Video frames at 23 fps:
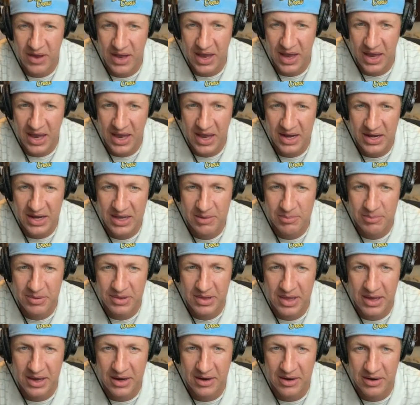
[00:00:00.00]
any
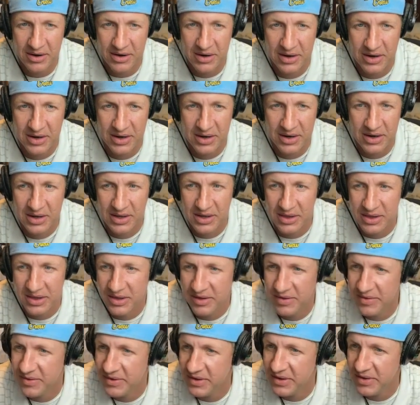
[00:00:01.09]
player
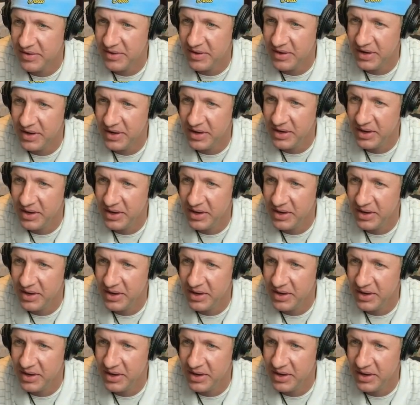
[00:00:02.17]
this season.